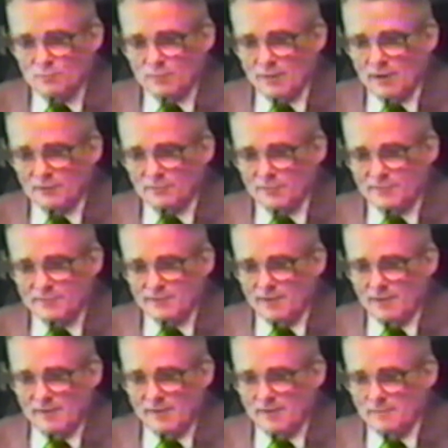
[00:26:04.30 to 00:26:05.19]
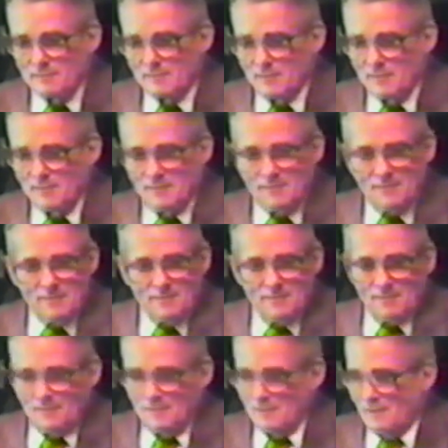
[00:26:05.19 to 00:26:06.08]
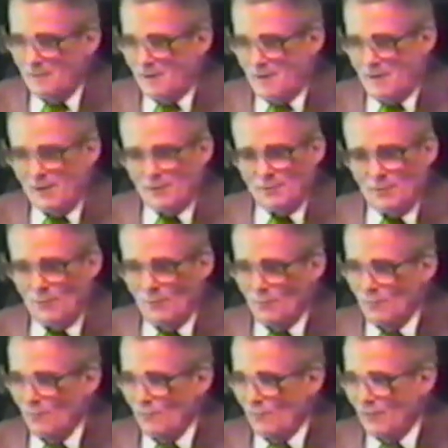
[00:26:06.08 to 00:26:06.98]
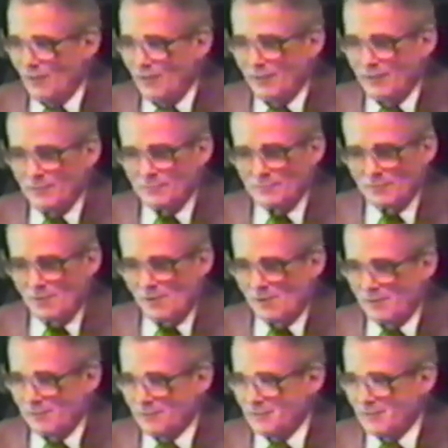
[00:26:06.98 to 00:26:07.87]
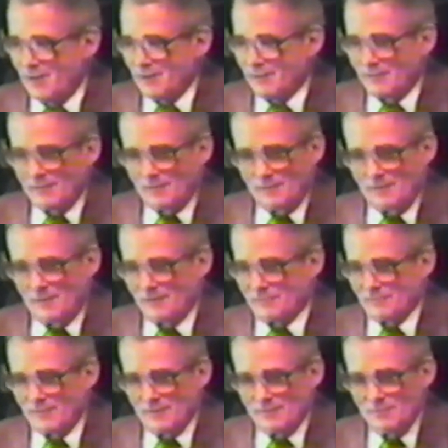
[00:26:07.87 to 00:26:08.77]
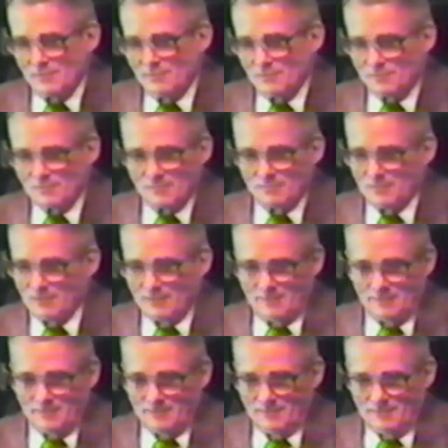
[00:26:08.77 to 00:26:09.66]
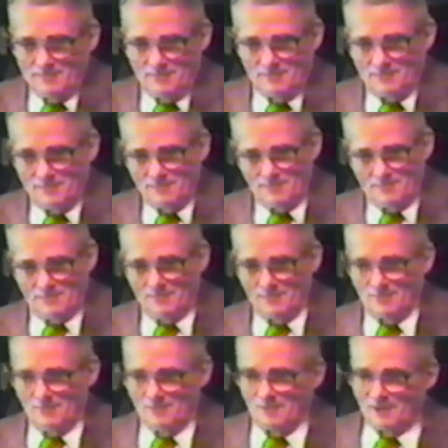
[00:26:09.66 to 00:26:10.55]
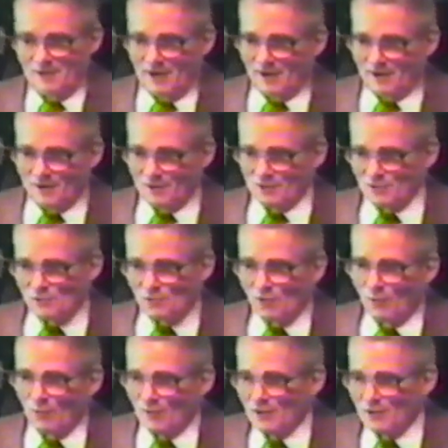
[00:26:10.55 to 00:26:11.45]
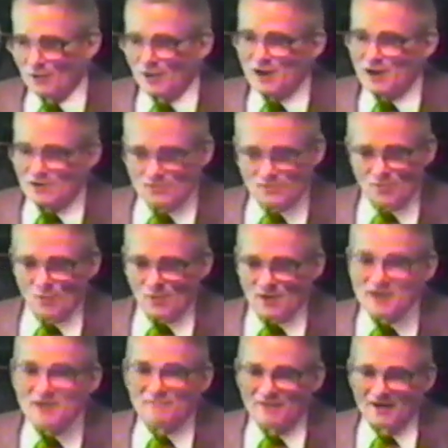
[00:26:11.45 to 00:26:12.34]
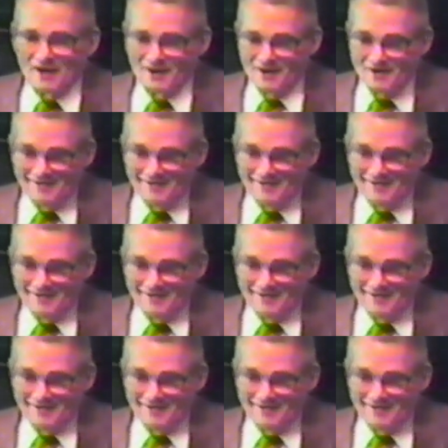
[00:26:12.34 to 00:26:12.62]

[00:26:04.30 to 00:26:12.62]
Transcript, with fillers: stairs at a time, I know things aren't exactly like they used to be. And it is growing late toward evening.